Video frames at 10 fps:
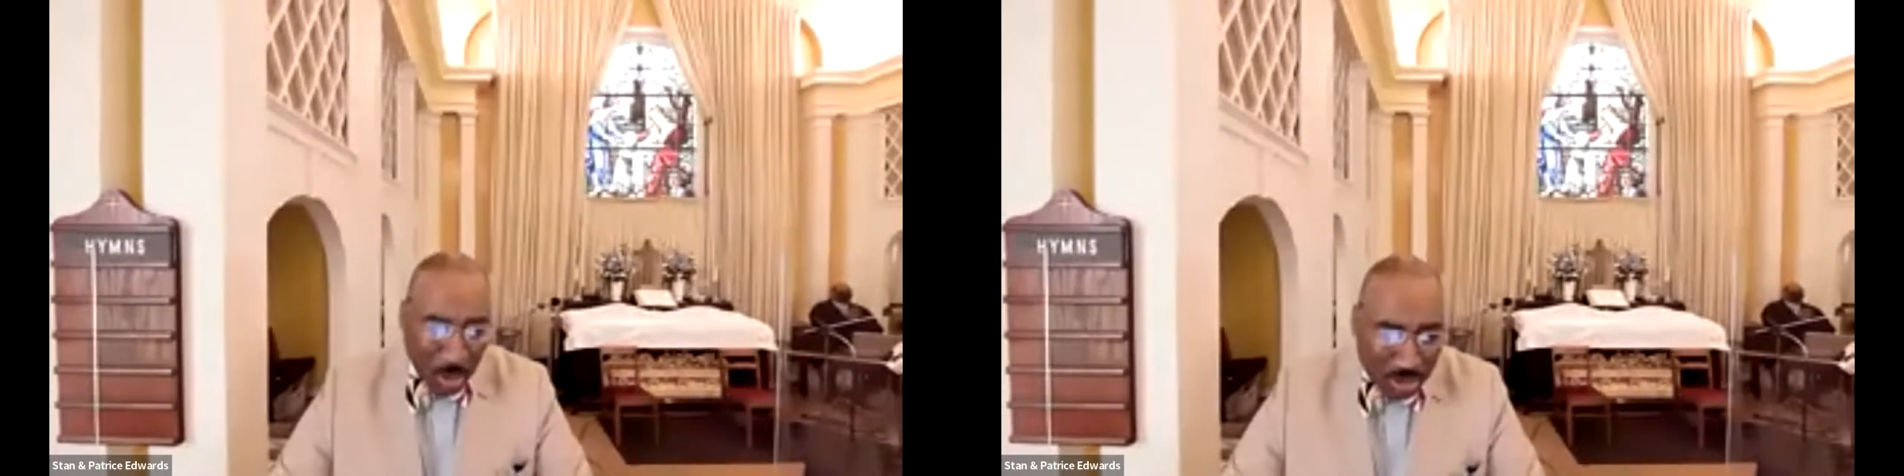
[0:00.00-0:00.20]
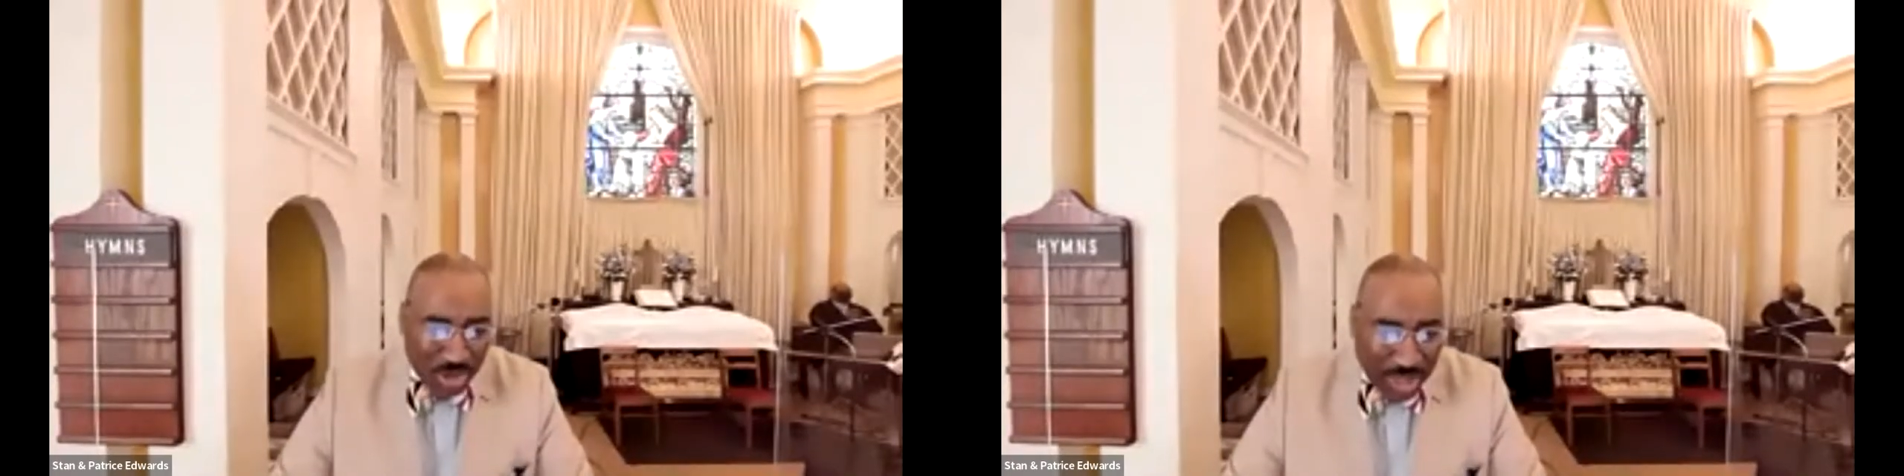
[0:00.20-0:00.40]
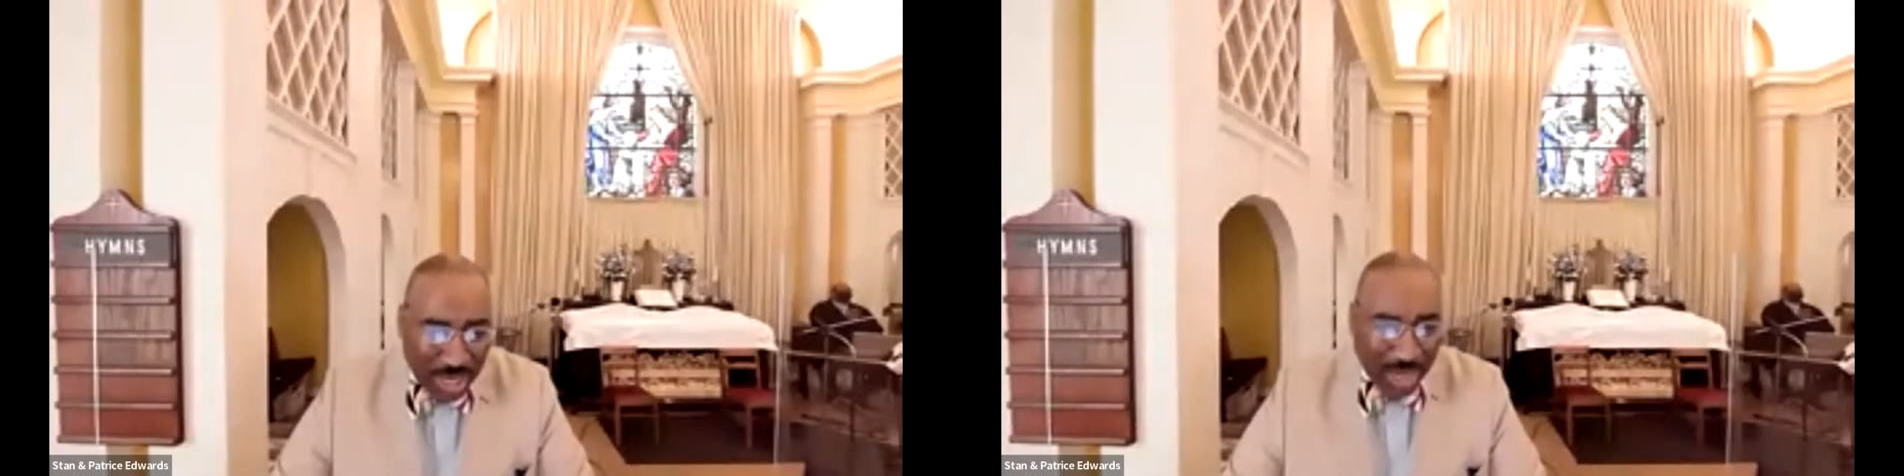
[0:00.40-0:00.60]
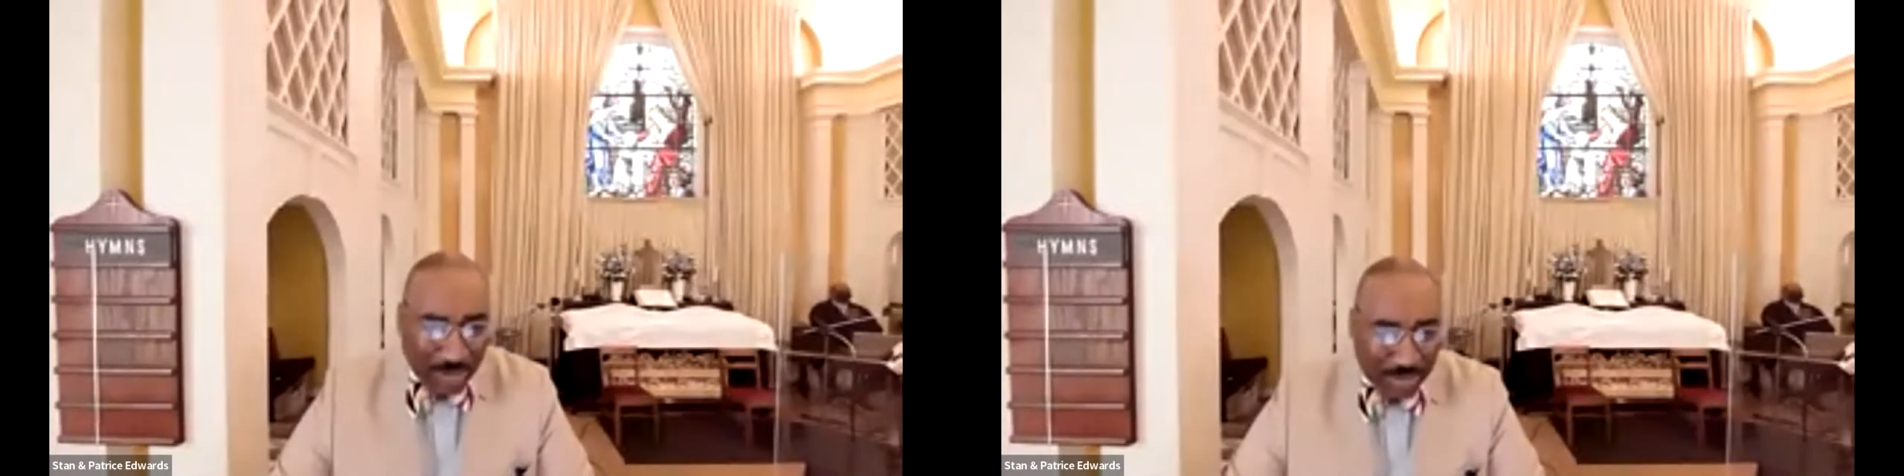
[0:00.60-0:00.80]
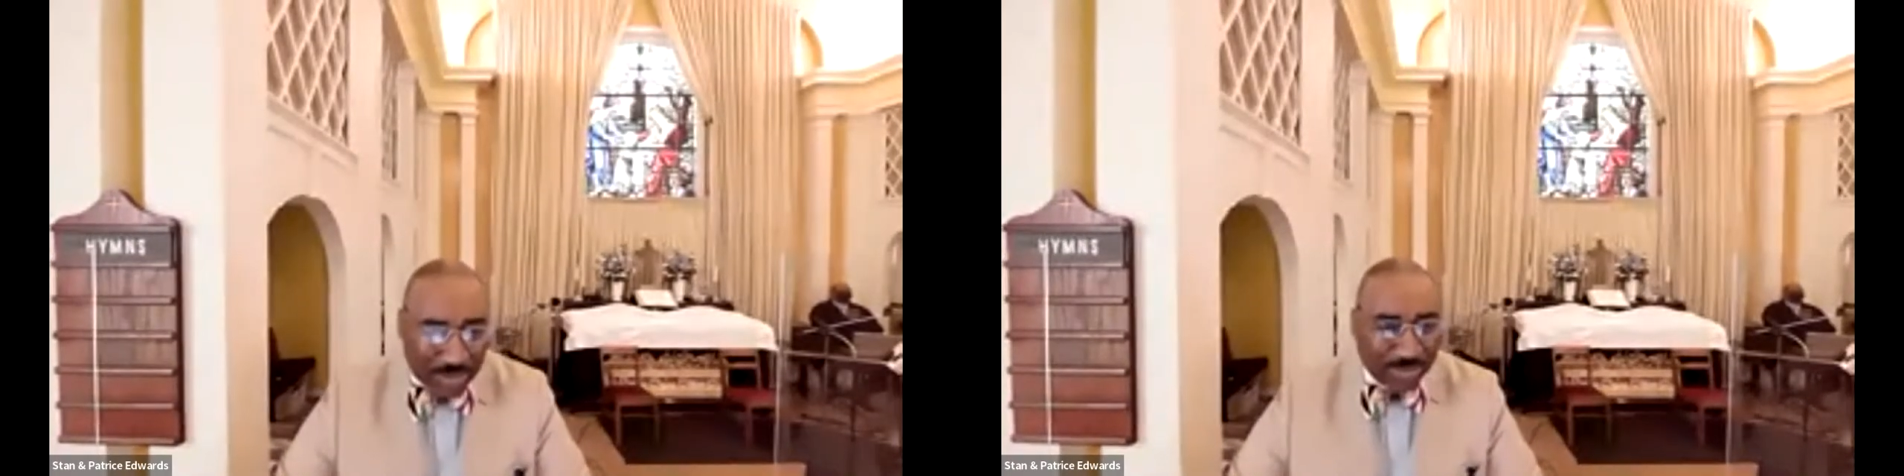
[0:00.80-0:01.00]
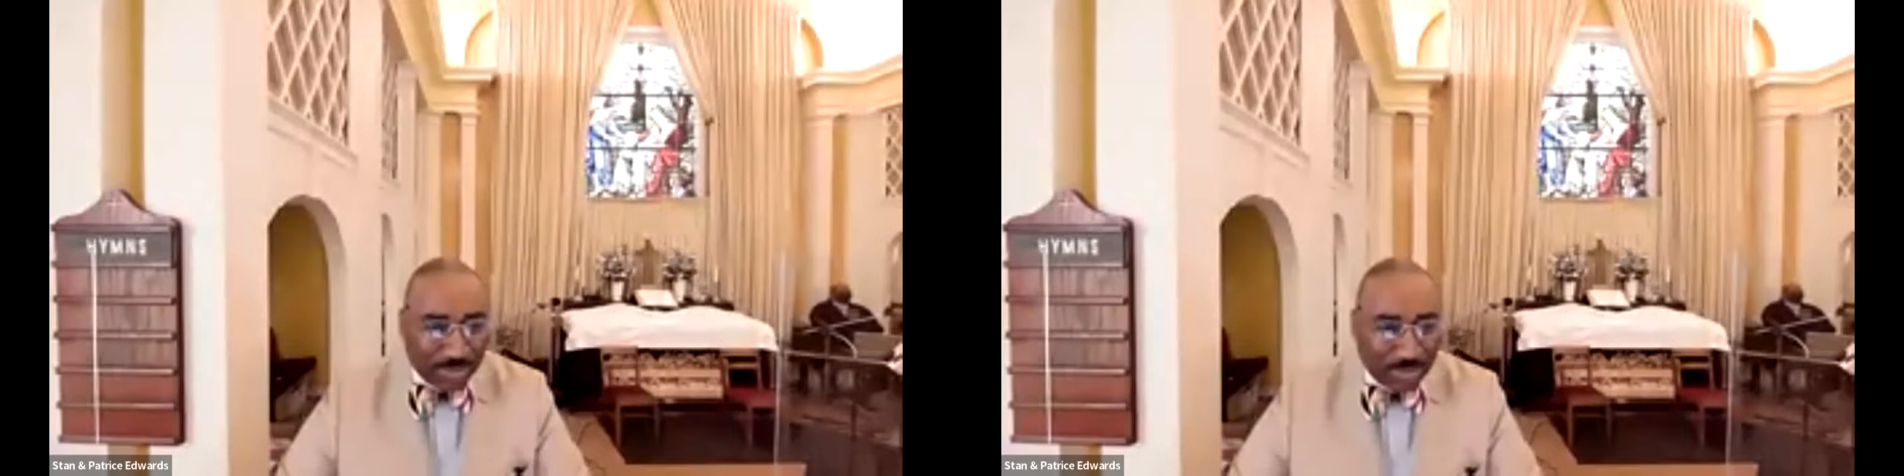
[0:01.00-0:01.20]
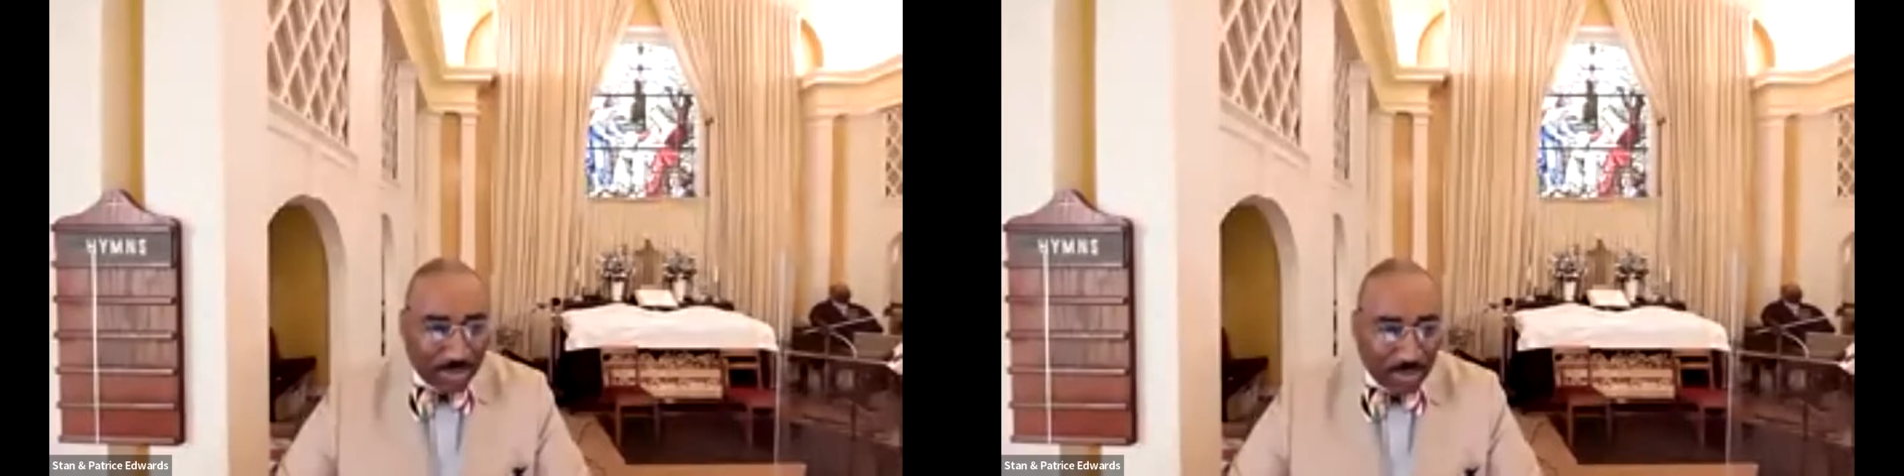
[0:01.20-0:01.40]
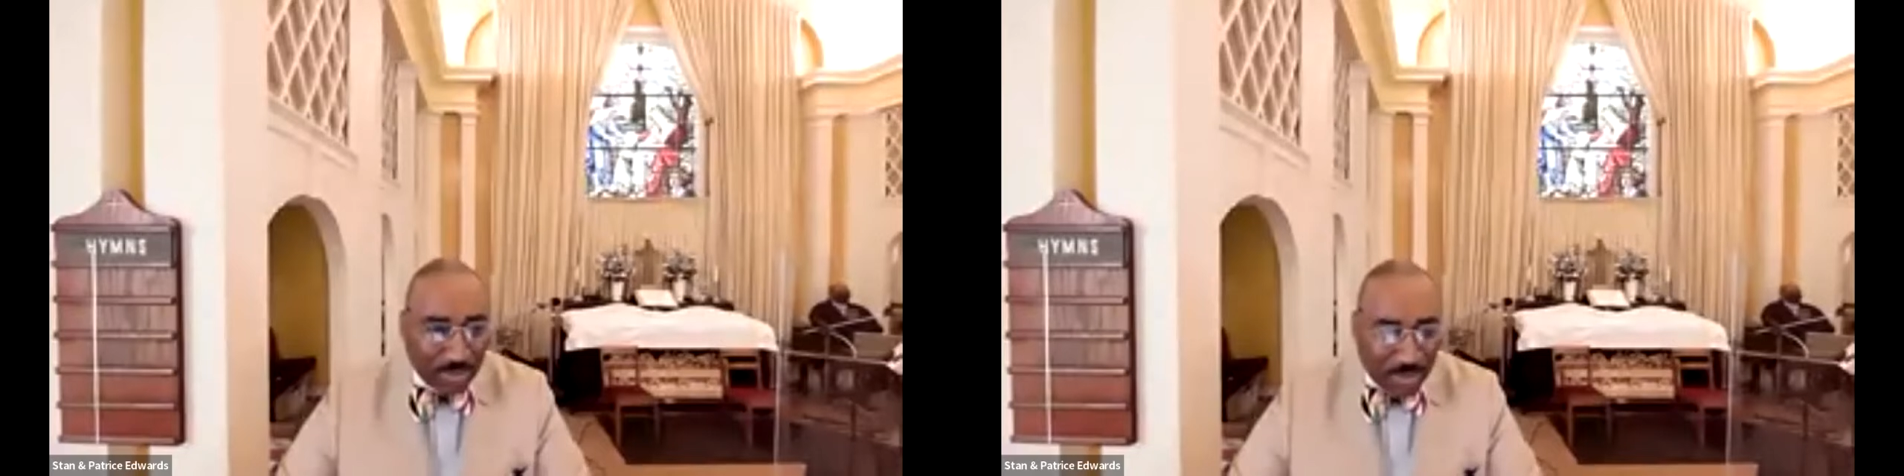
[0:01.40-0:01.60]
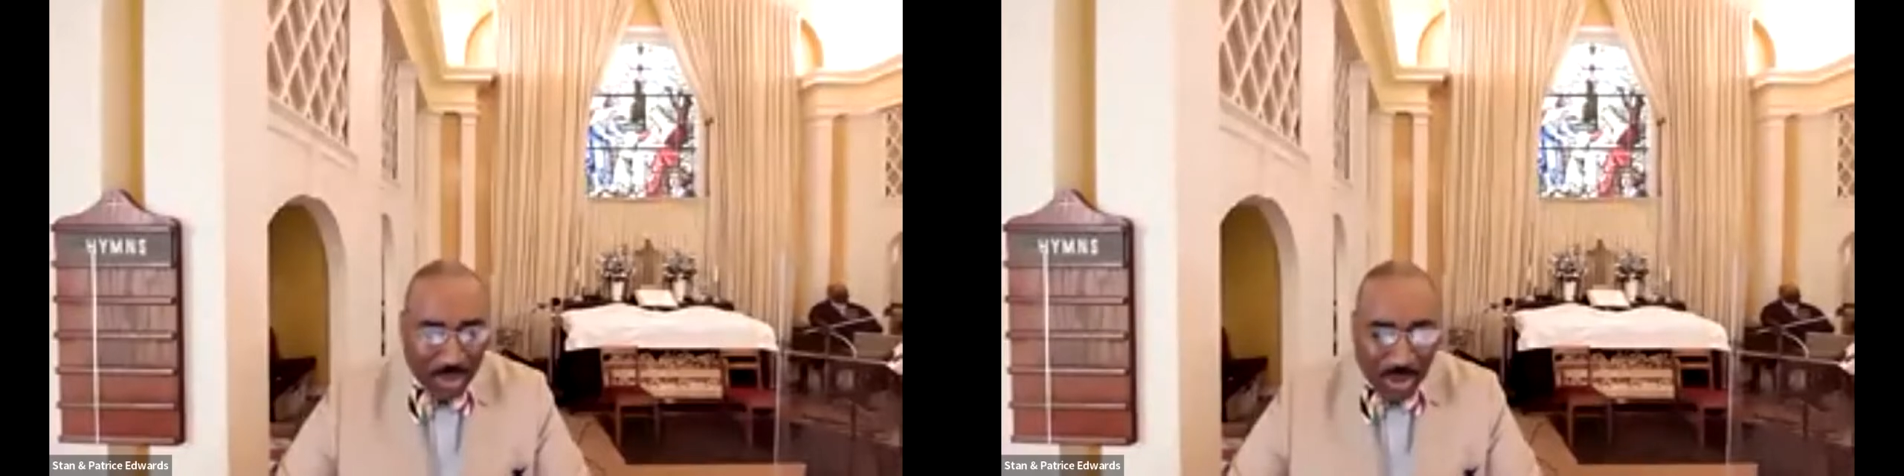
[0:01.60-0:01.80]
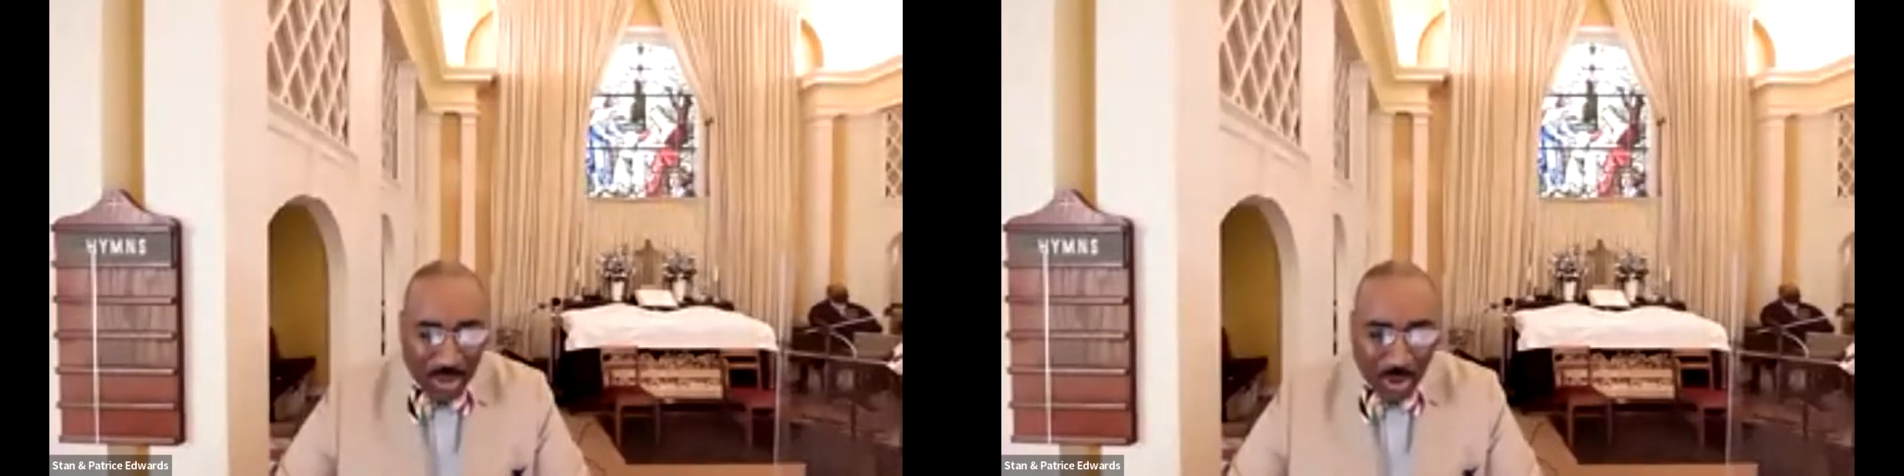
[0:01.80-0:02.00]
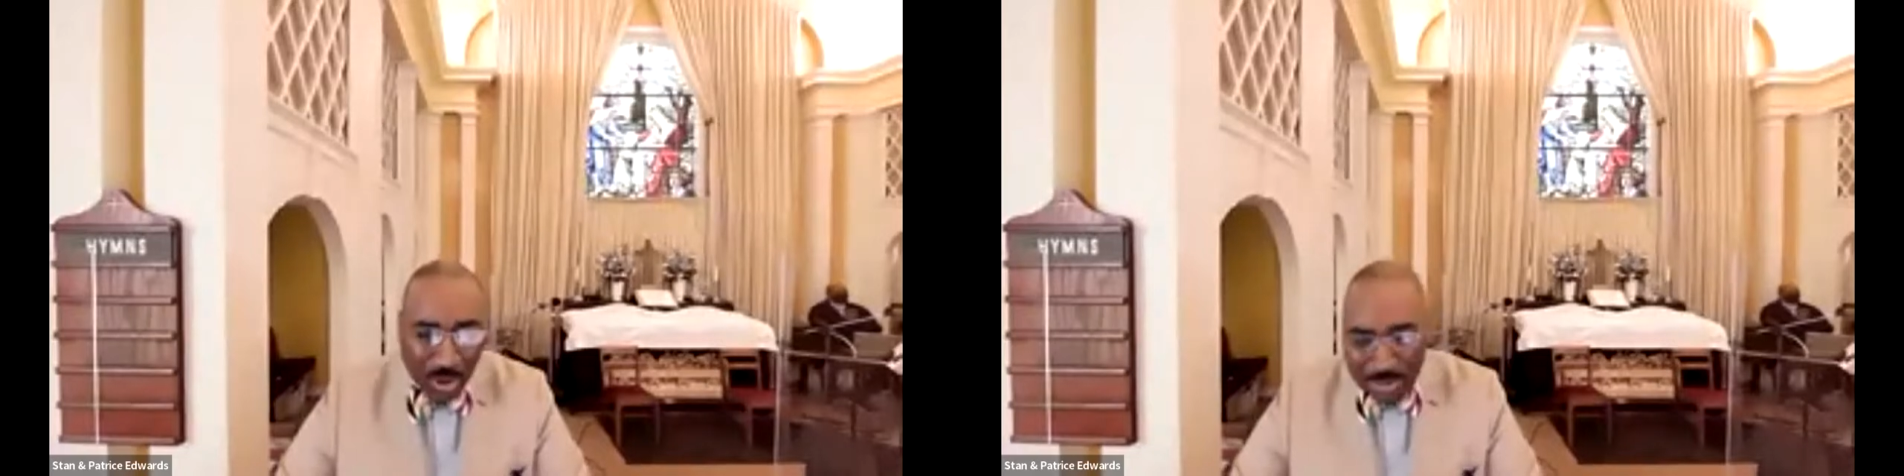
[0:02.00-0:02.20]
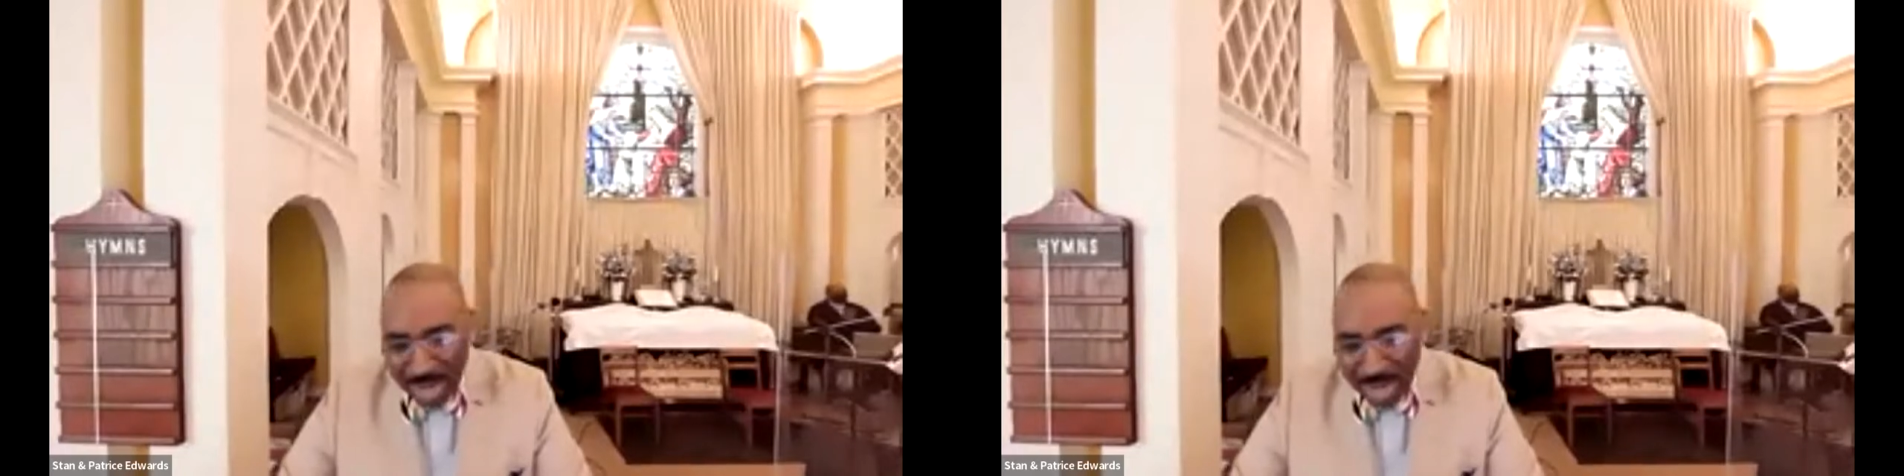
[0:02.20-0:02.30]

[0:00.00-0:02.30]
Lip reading: Won't you come? Or